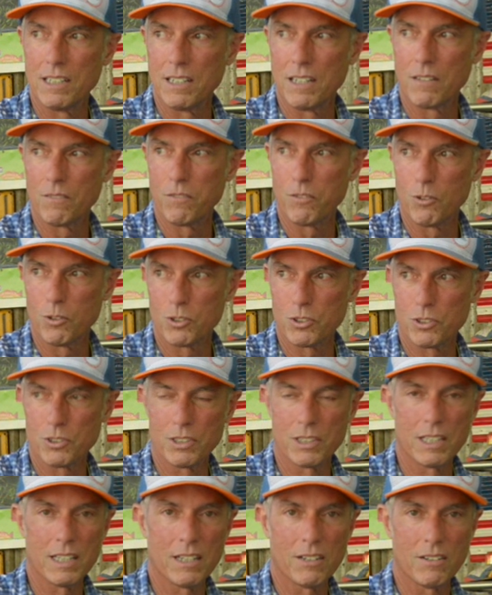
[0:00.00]

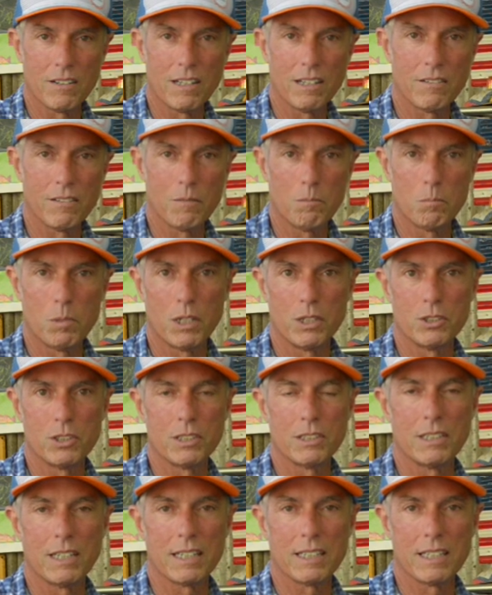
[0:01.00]
Unfortunately, they don't have the
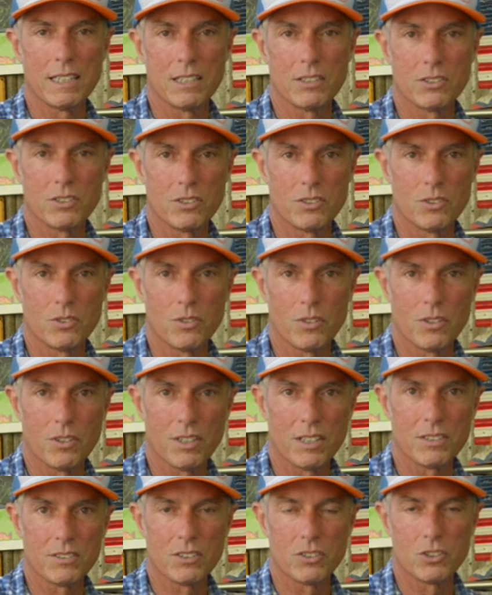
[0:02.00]
budget, I guess, to do the
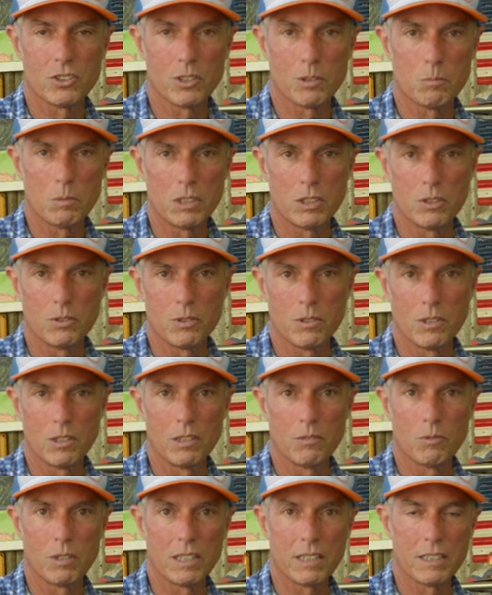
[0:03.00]
things they should be
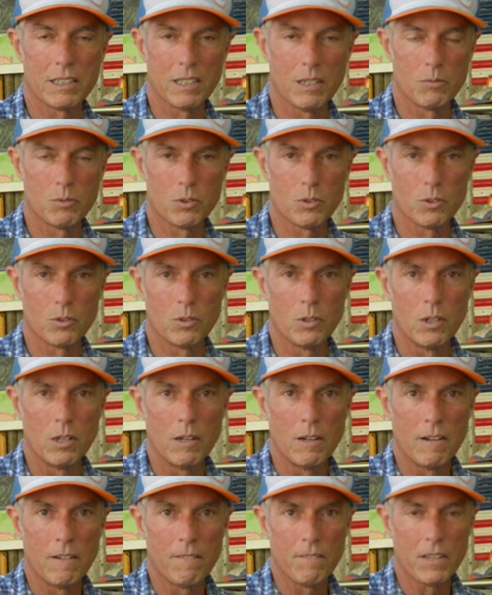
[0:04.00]
doing when it comes to
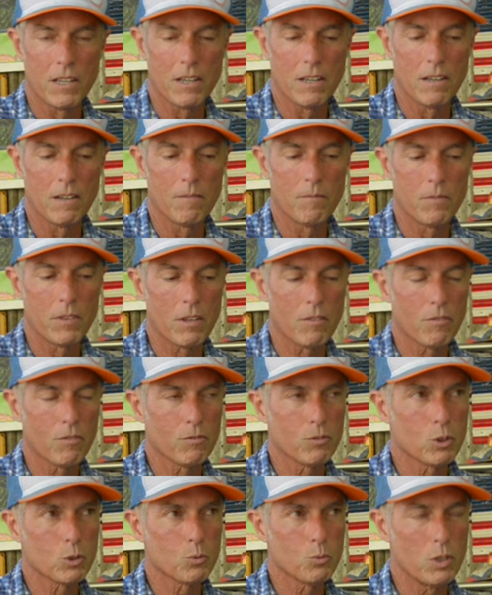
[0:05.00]
um,
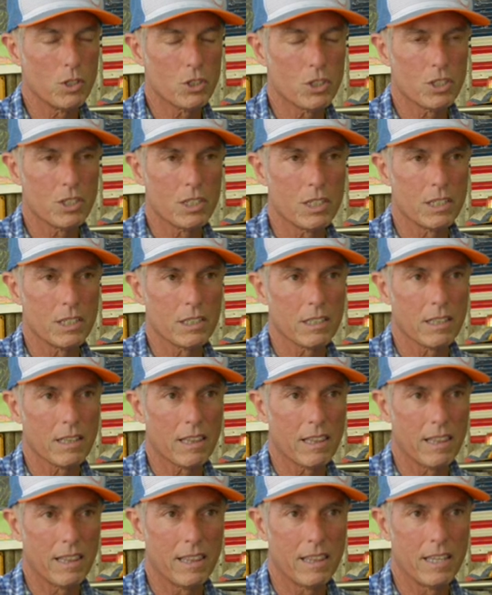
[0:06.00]

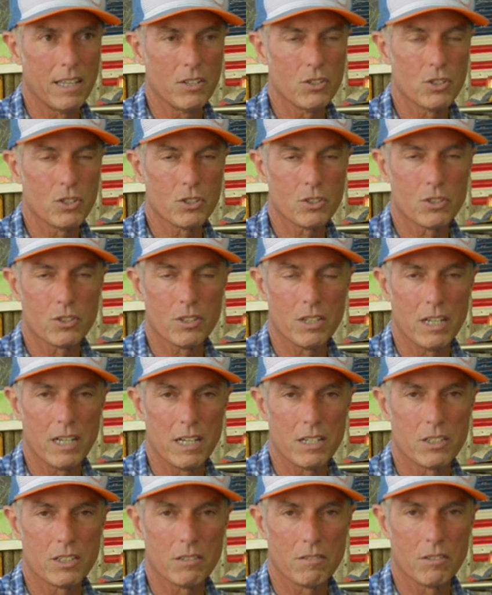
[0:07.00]
switching this
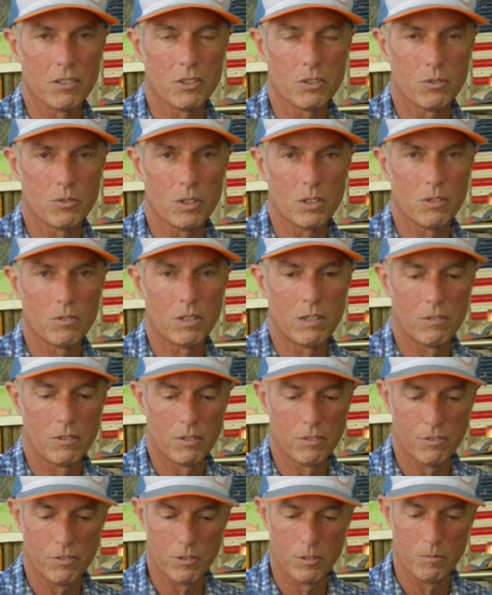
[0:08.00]
stretch of the Trinity
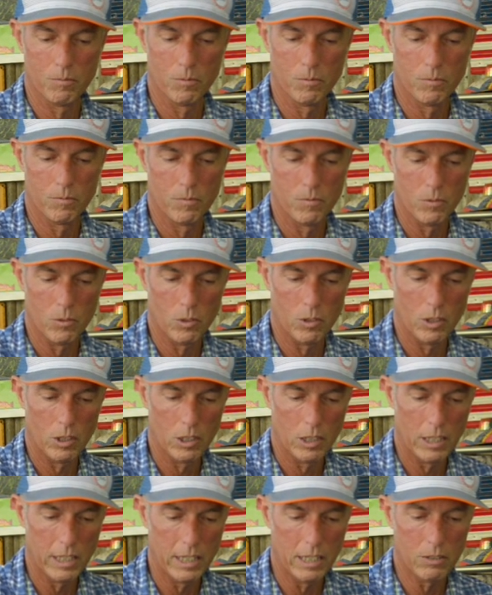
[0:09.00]
River from
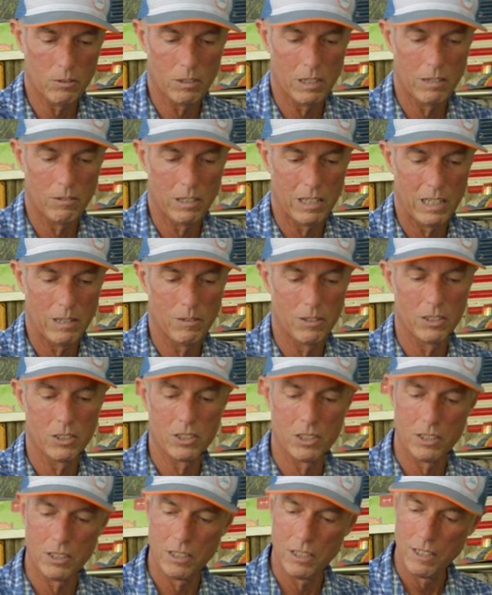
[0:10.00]
Lake Ray
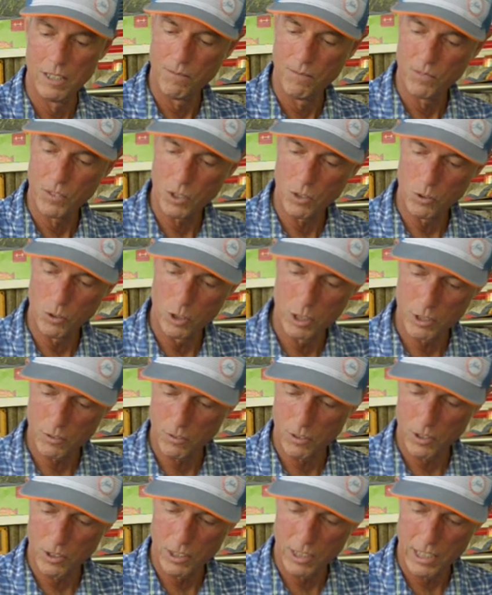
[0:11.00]
Roberts to
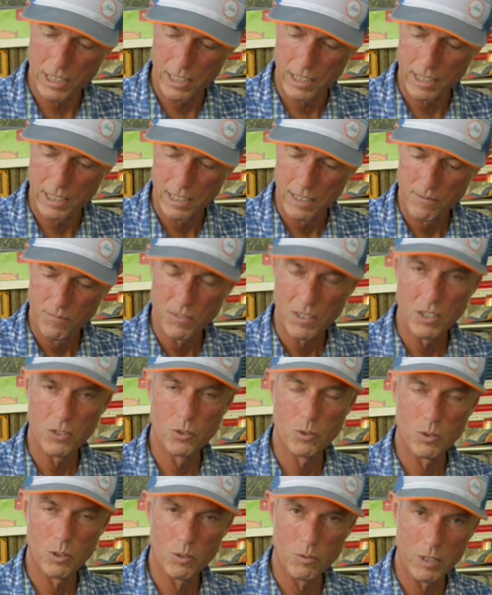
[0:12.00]
Lewisville Lake
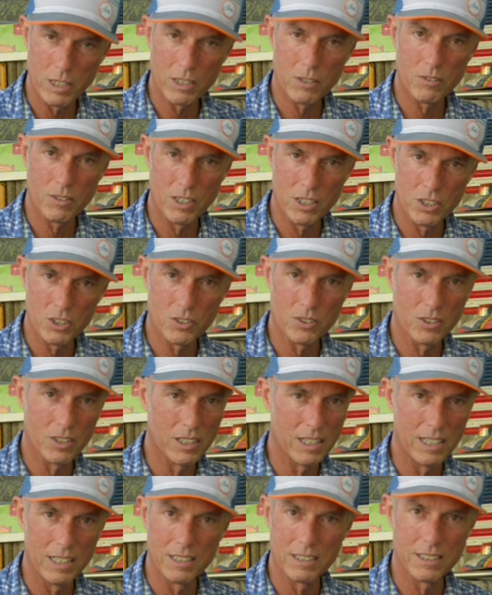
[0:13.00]
into a recreational
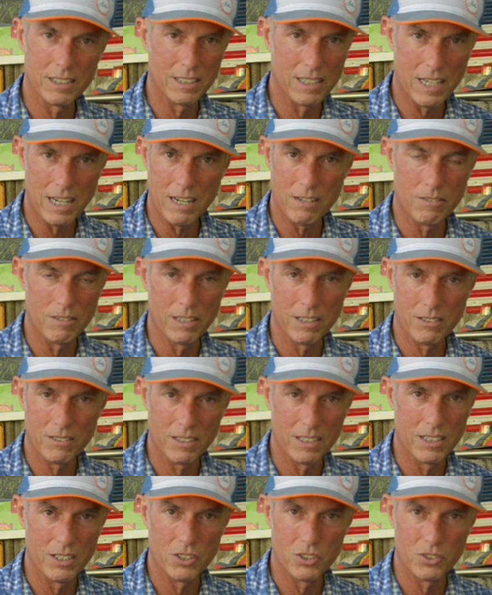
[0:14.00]
area. It is not
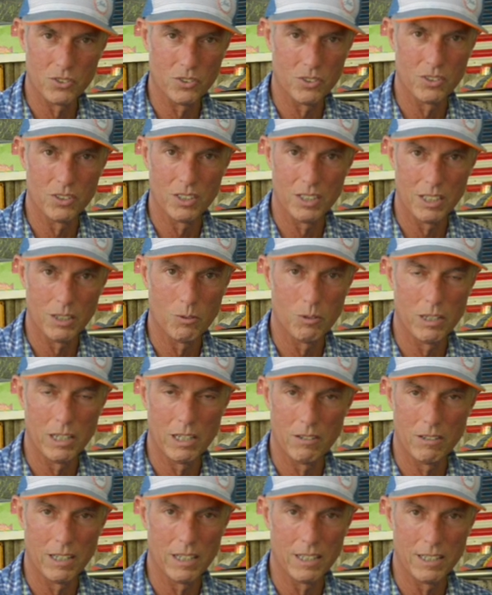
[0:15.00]
recreational in any way
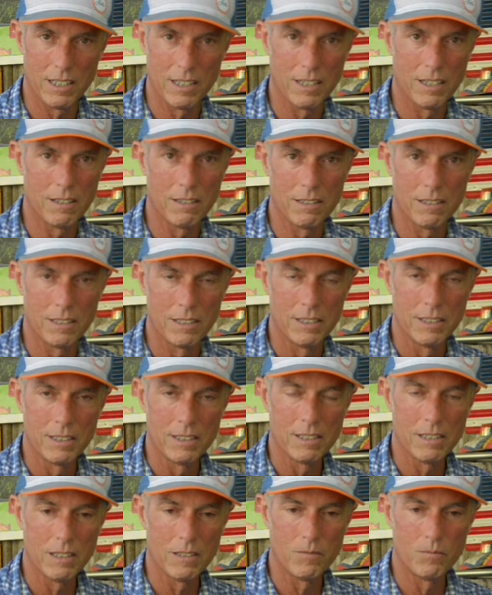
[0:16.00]
right now
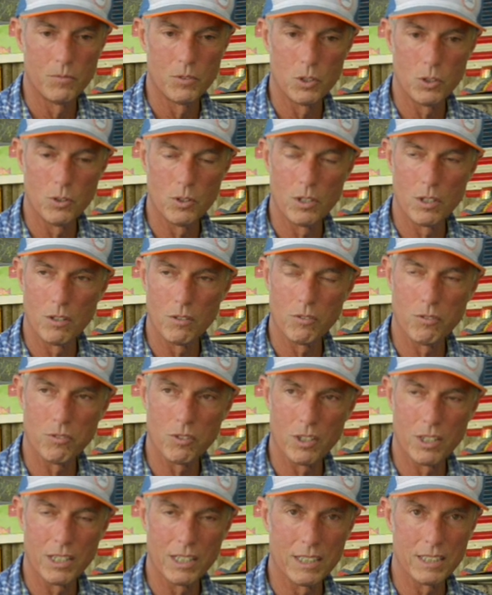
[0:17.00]
um, due to the
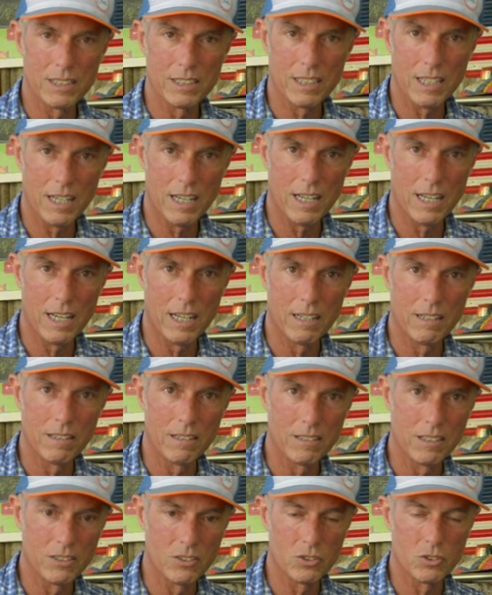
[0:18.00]
flooding it's had
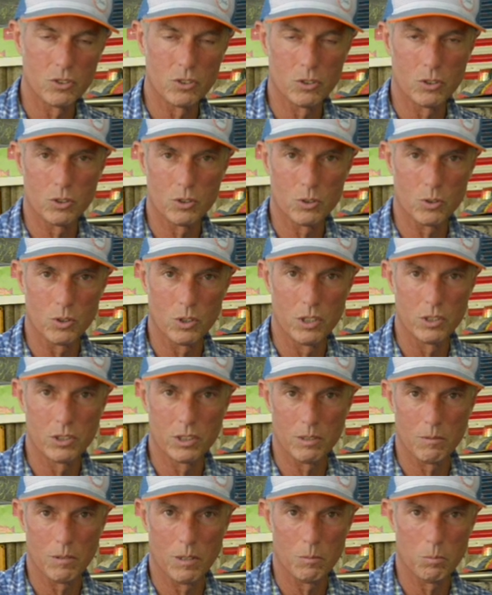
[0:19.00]
that's destroyed
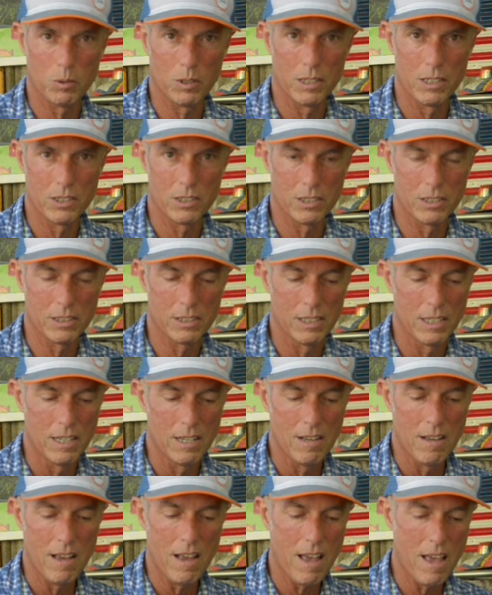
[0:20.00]
some of the places
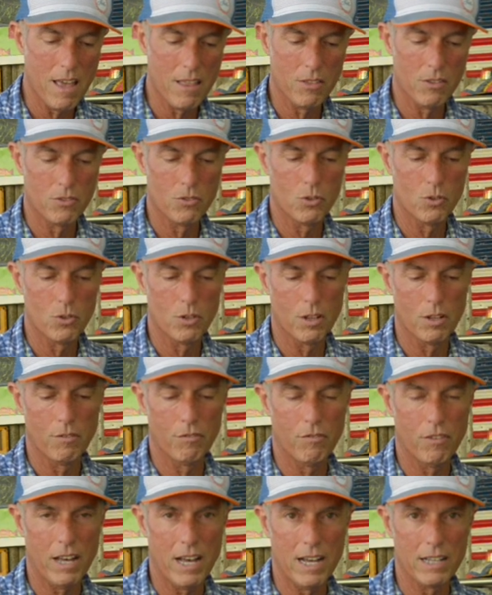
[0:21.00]
and due to the
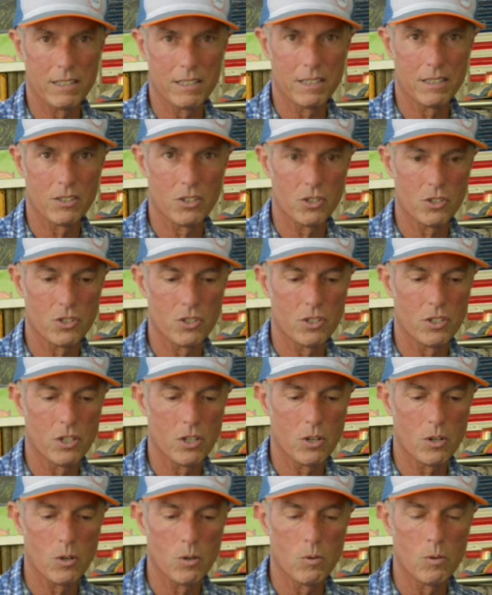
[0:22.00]
fact that there's
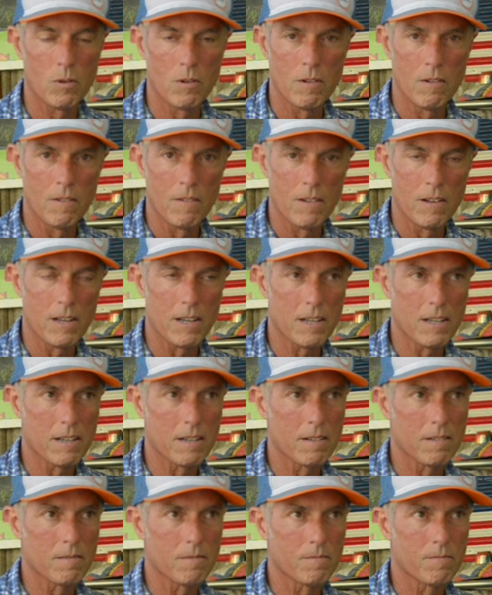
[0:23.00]
no
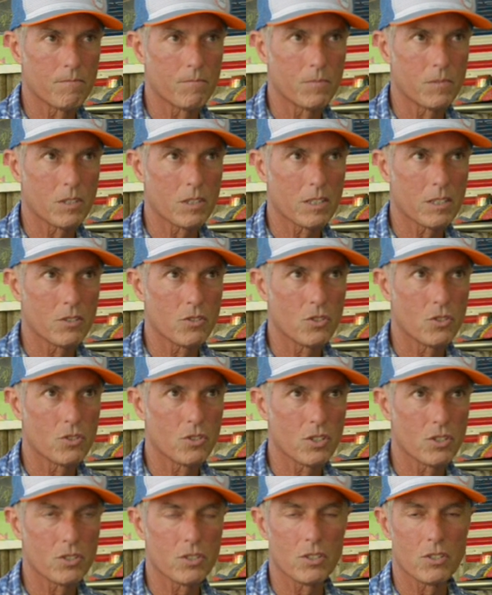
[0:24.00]
uh,
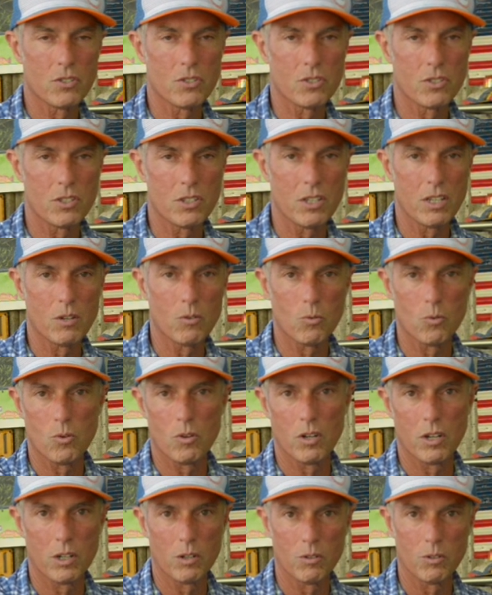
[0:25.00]
consistency in water